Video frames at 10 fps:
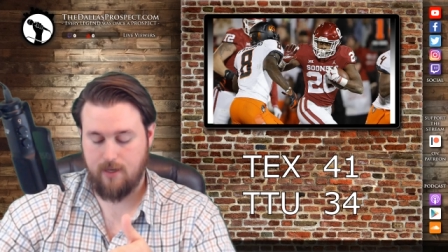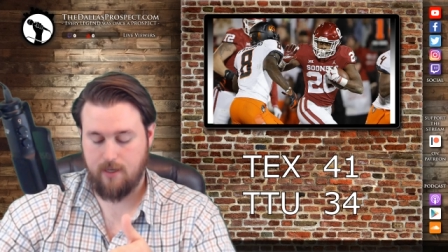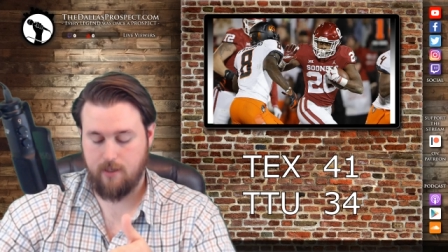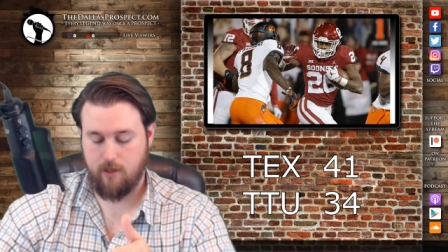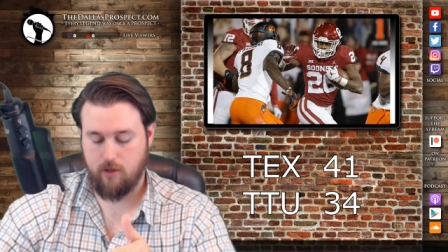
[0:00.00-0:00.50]

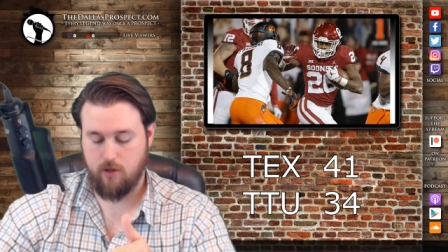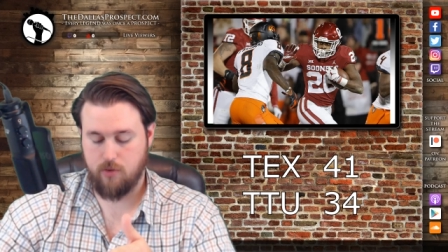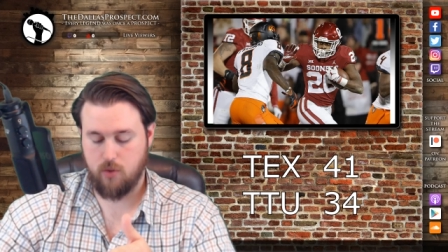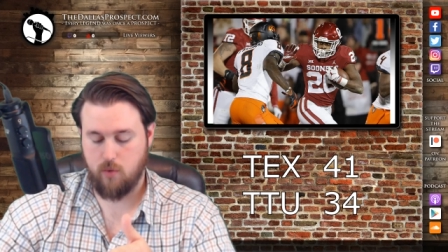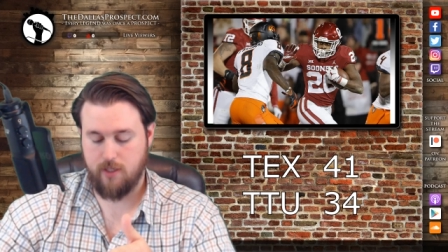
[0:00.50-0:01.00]
Ehlinger
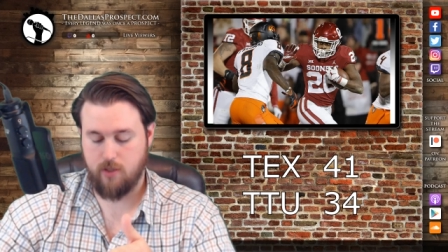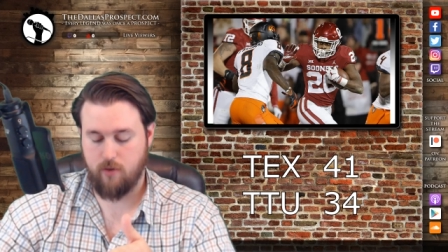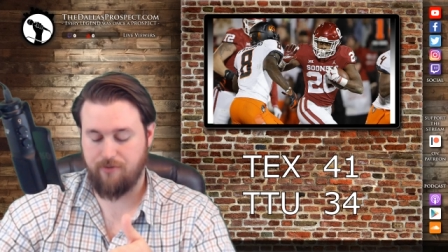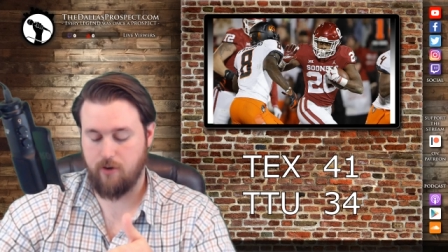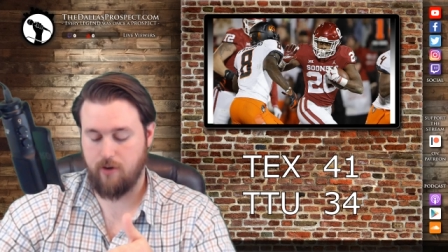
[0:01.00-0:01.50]
goes
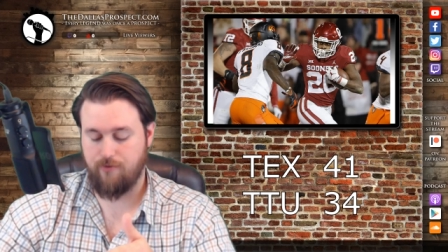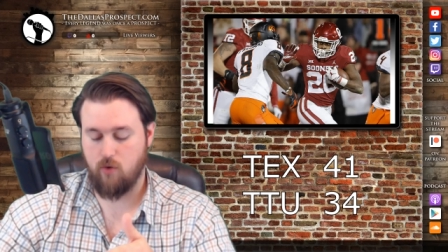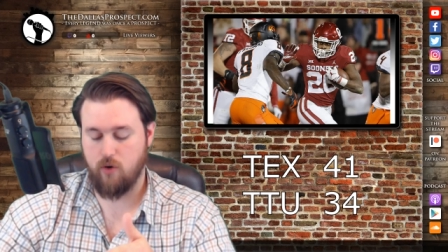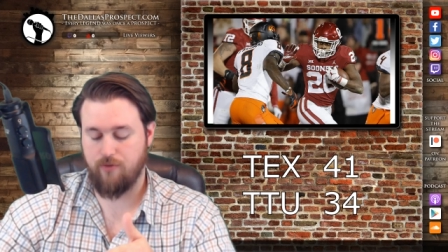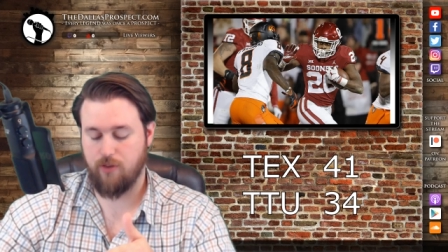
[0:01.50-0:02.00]
22 of
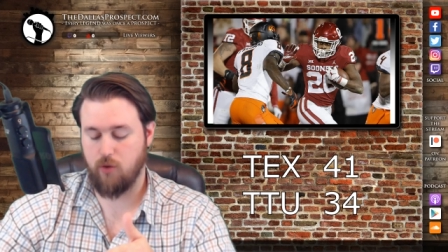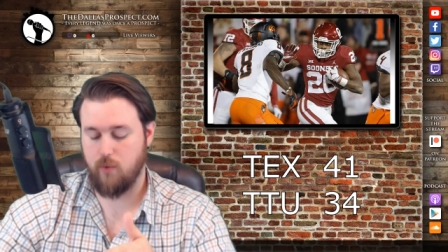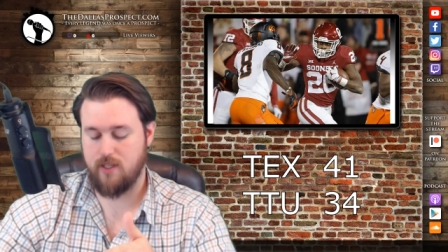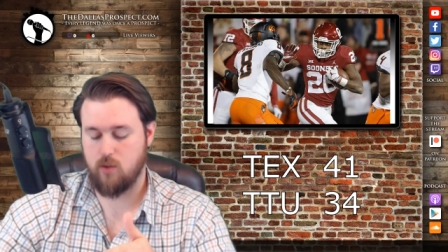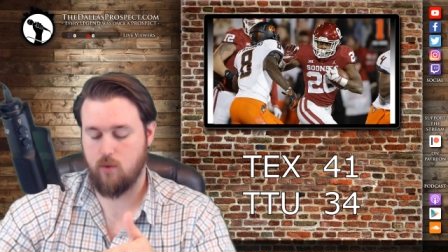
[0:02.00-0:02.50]
34 for
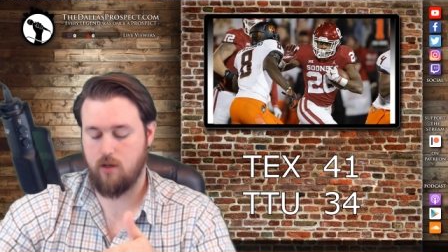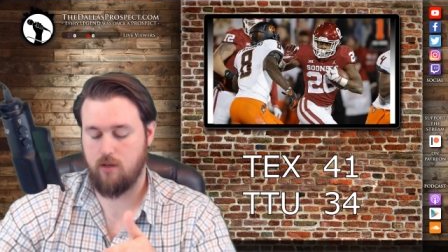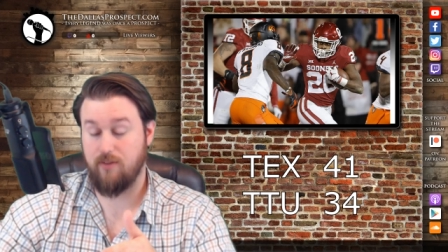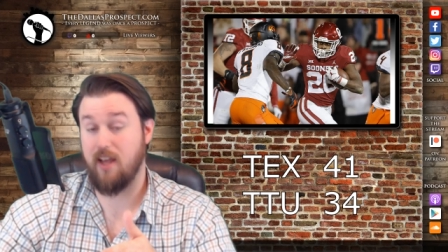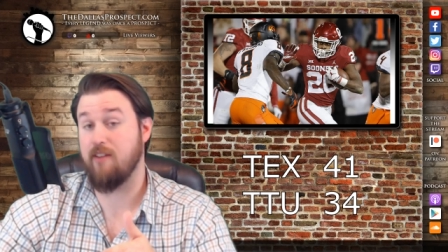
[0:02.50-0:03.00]

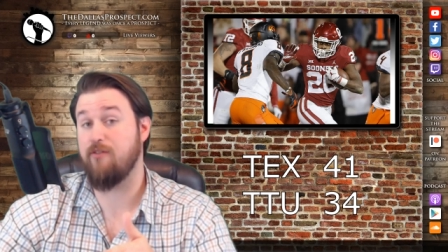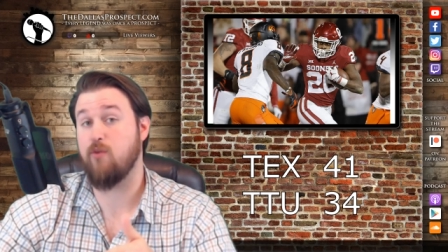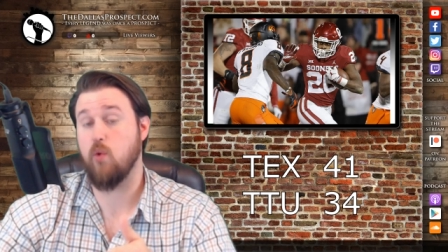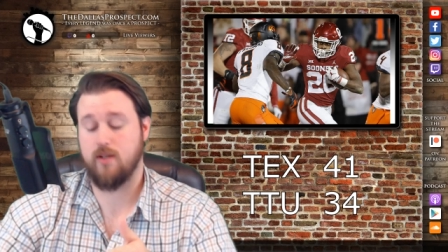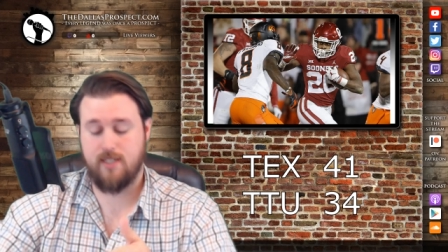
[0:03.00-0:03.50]
312 and
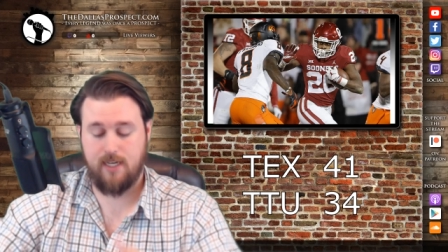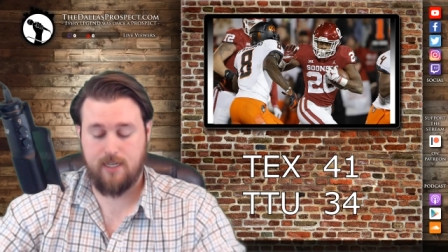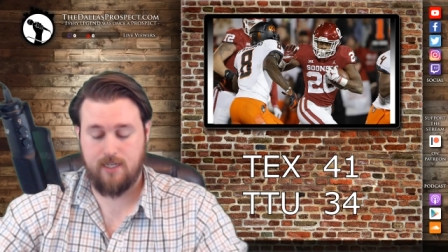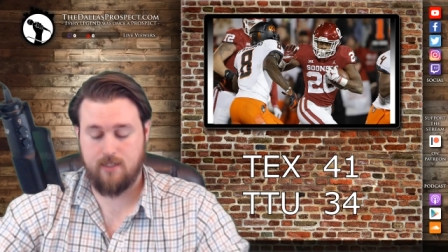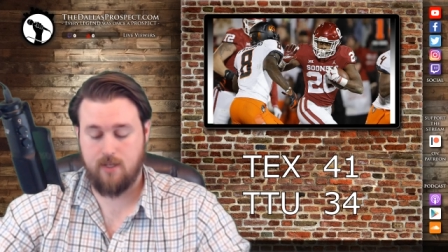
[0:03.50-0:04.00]
4
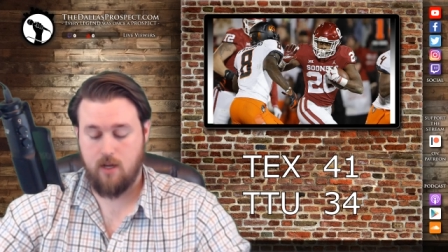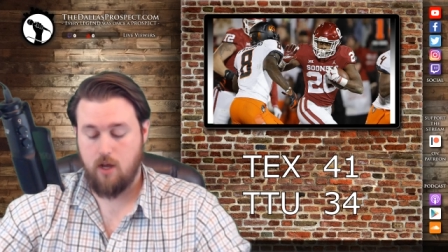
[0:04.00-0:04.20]
TDs.